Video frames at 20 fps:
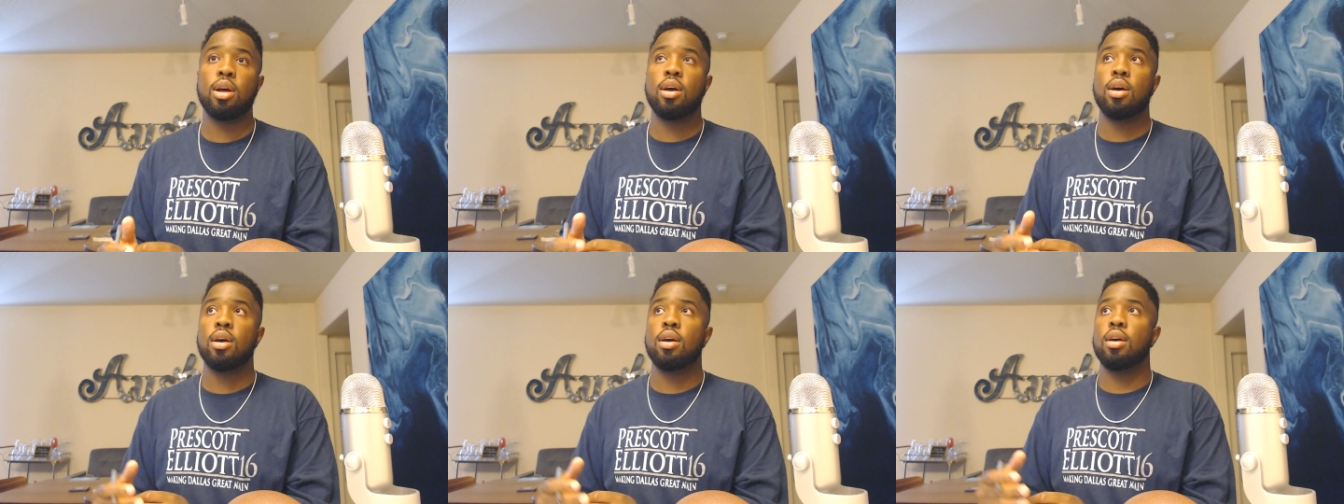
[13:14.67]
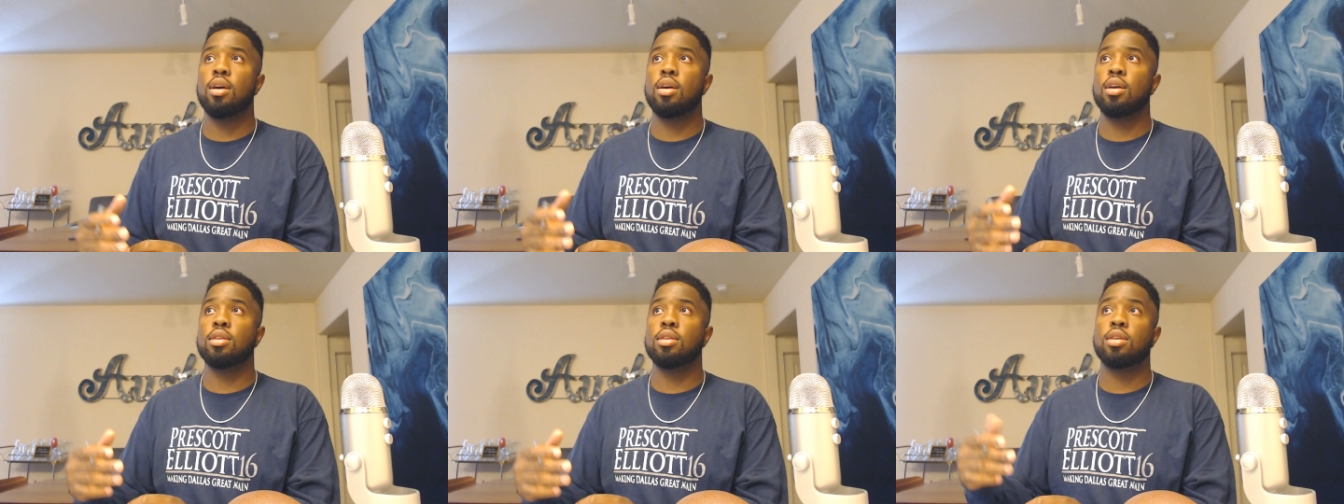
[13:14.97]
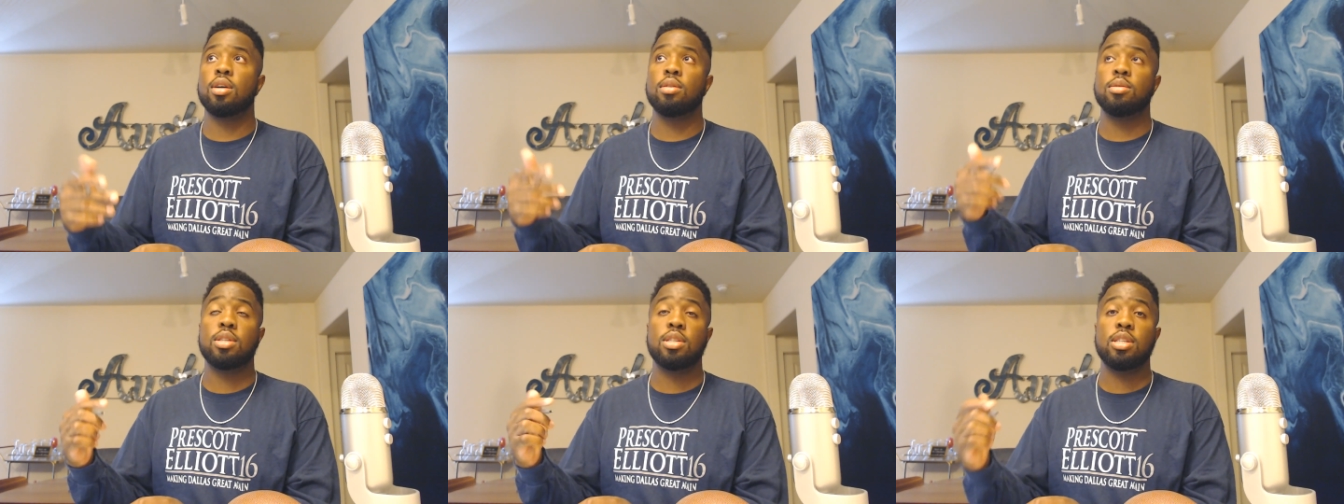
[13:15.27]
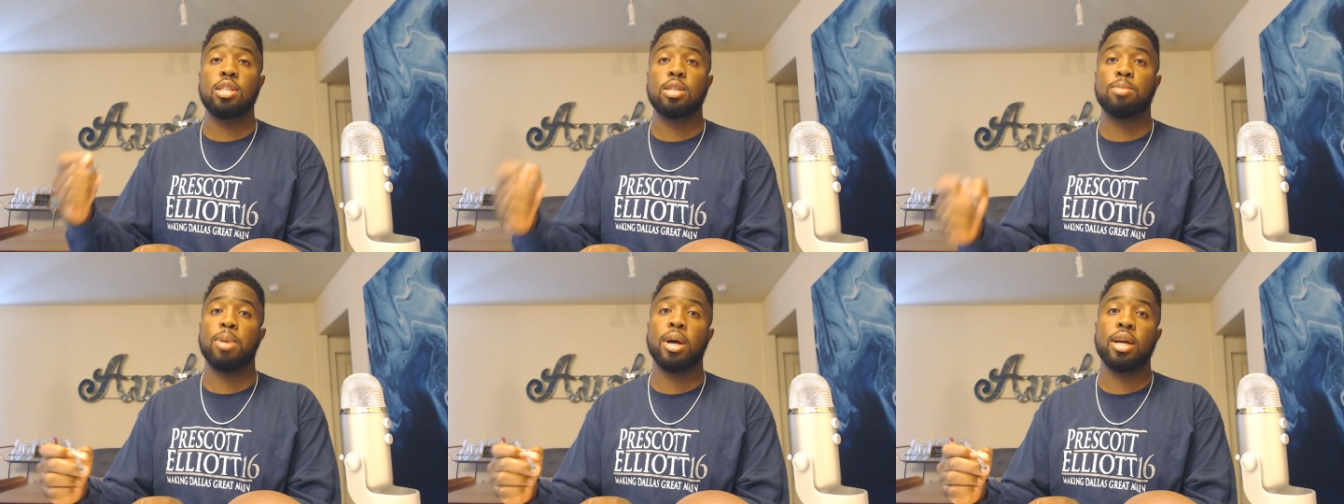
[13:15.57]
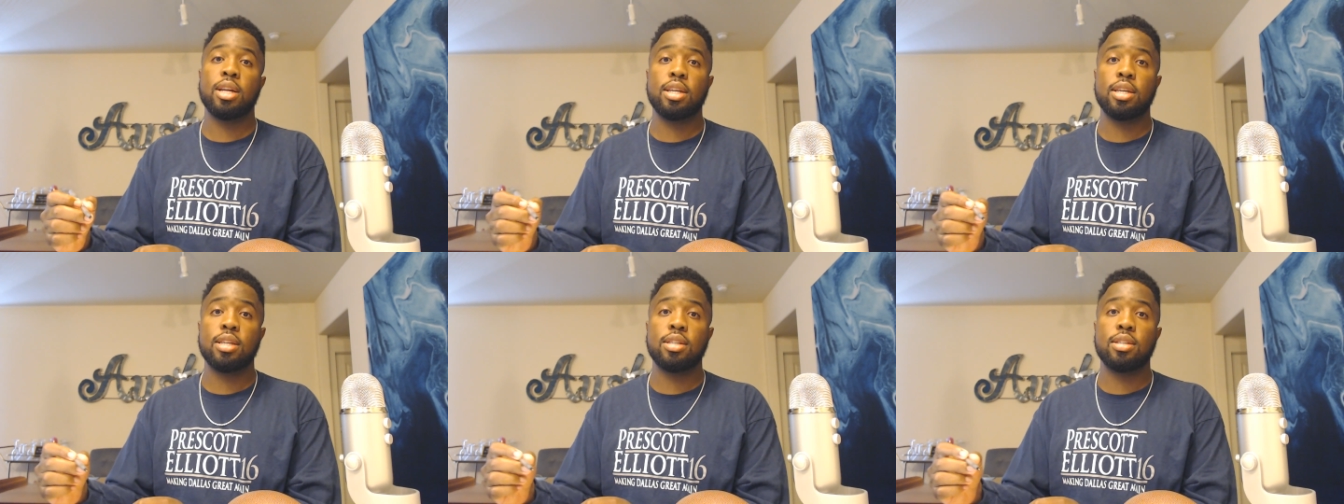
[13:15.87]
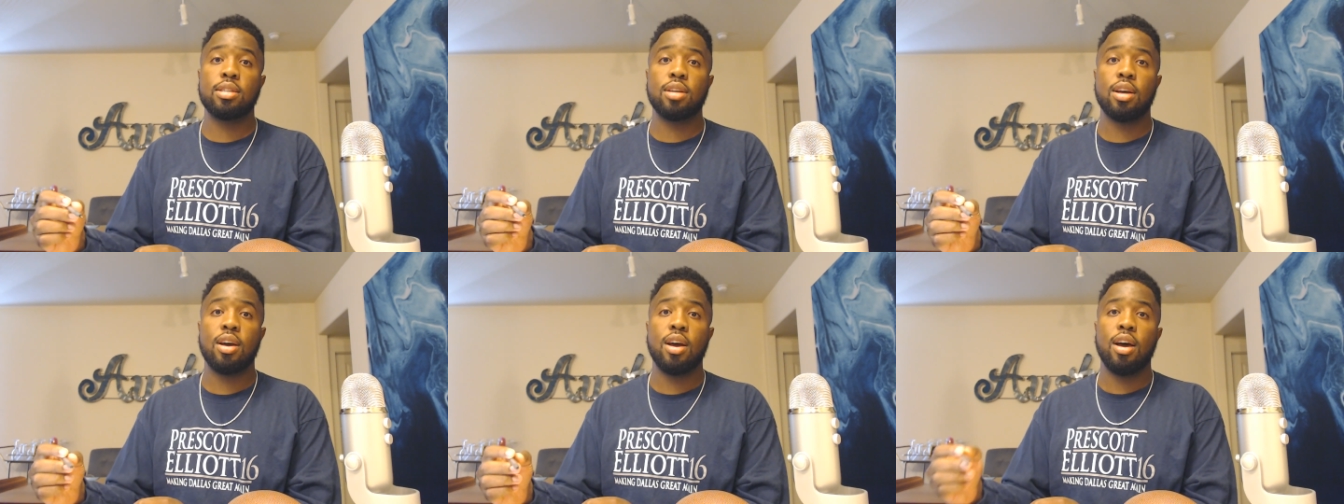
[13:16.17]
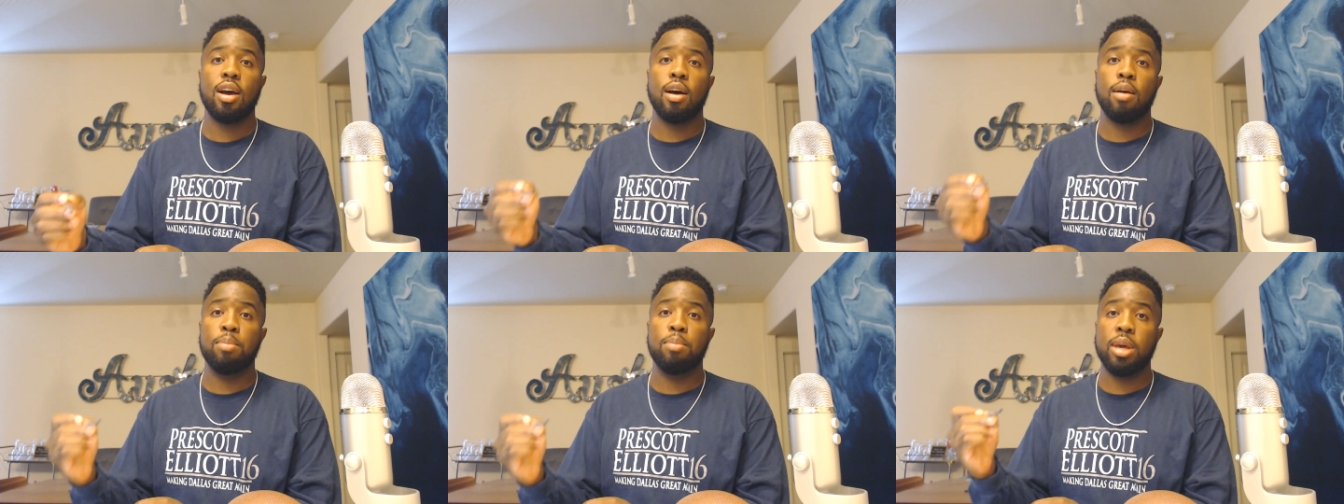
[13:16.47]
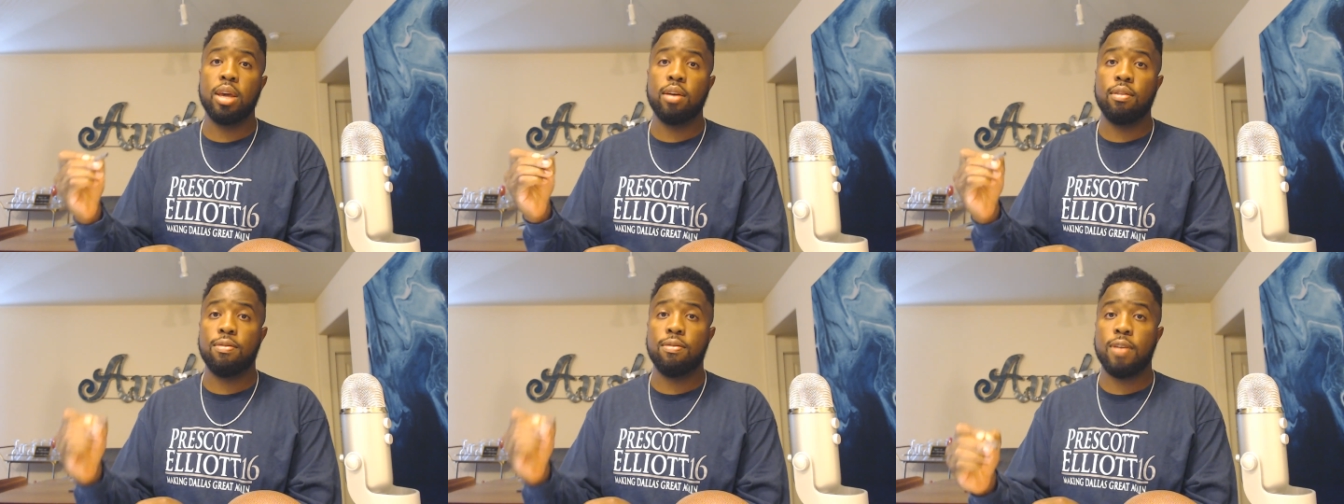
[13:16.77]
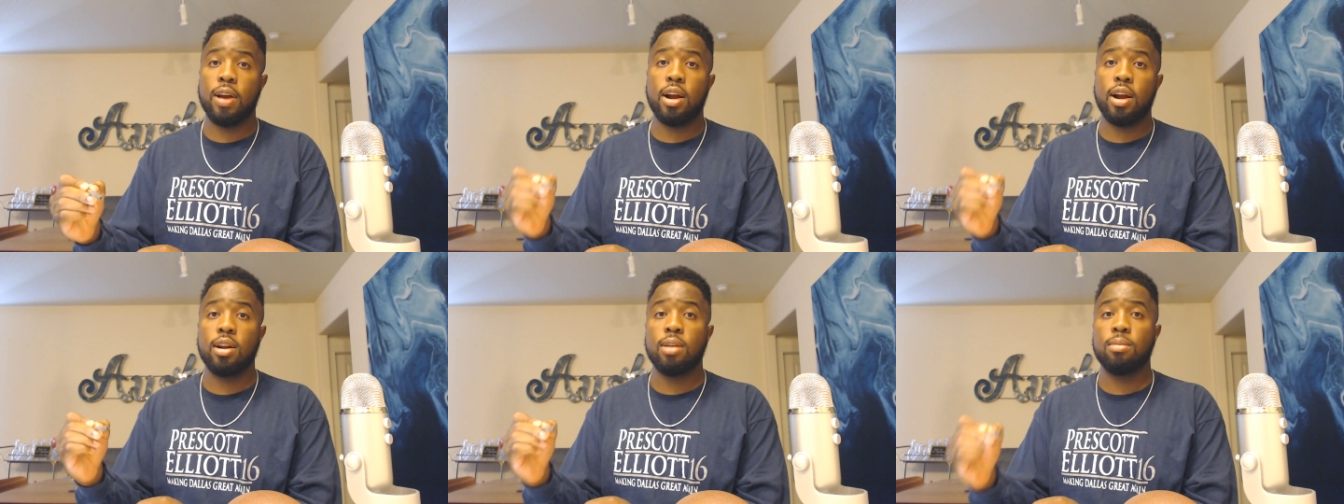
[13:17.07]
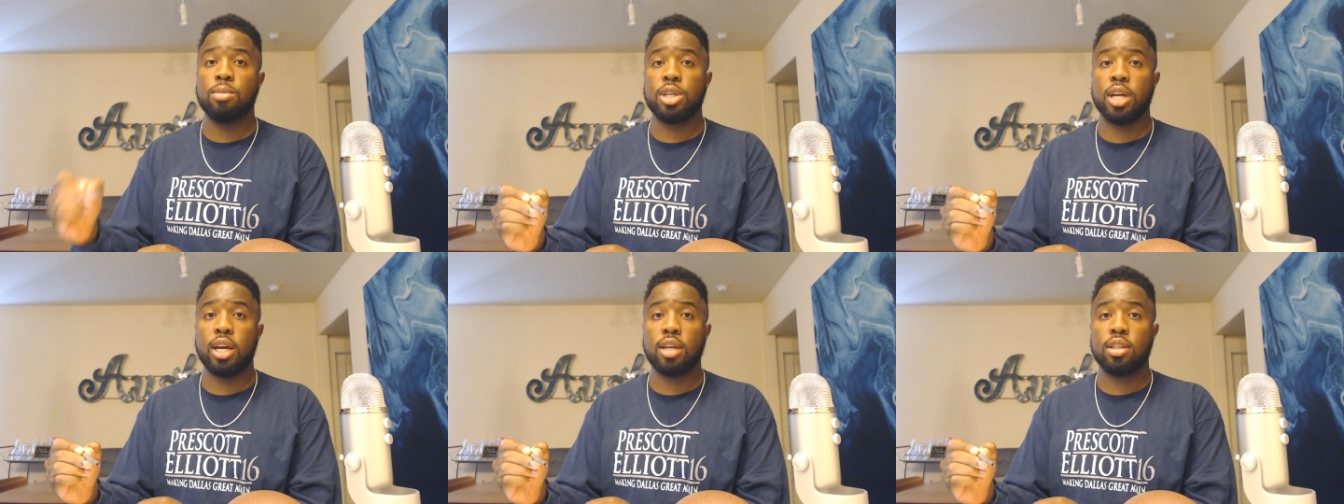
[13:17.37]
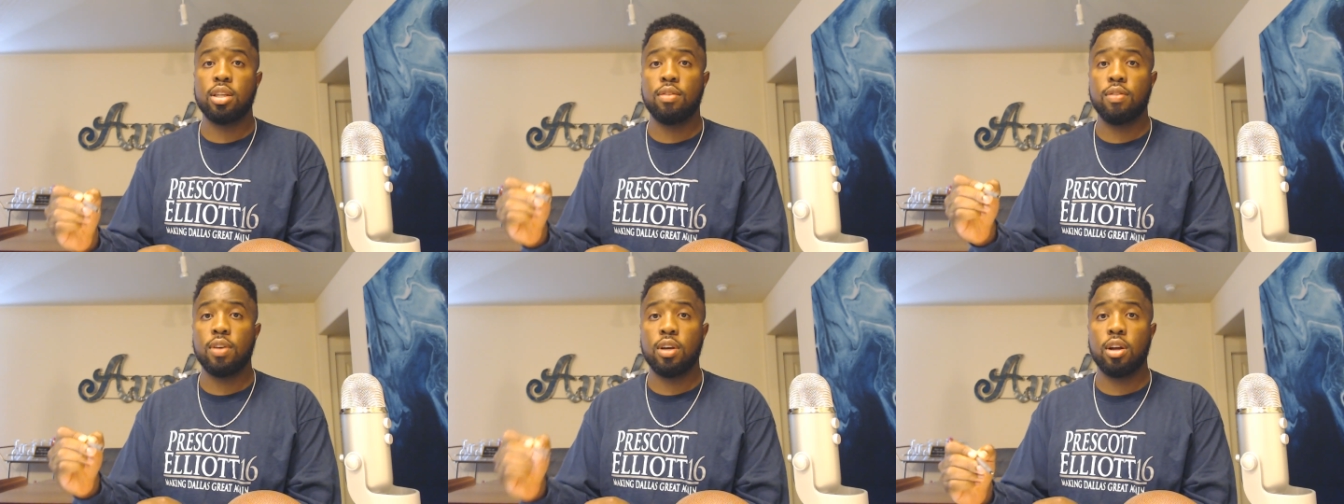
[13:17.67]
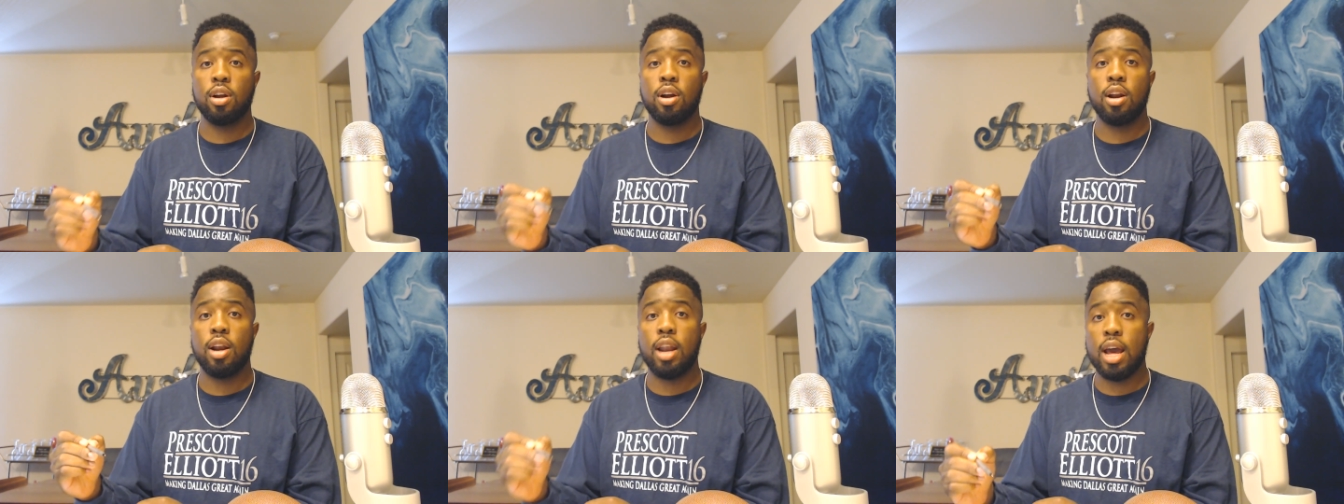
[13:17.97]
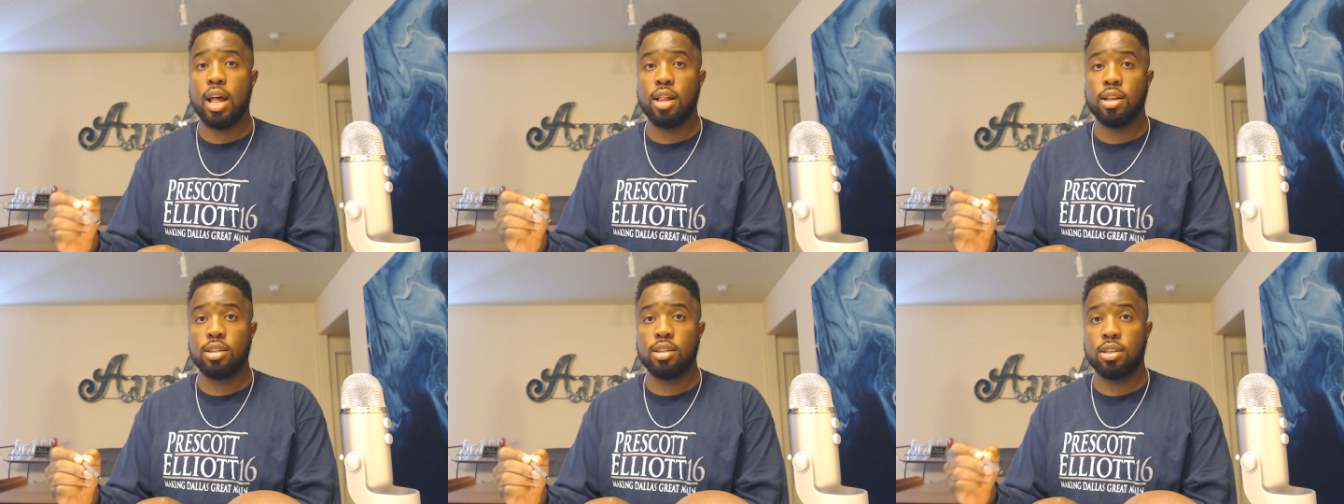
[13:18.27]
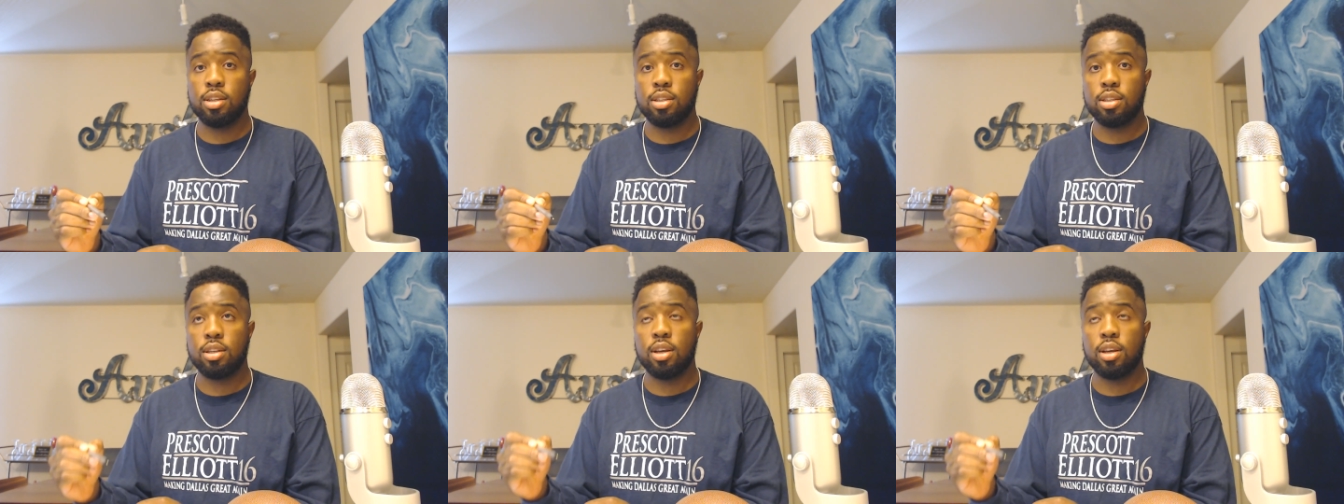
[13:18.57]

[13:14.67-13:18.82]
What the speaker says: in terms of these pundits of being fair and objective in your analysis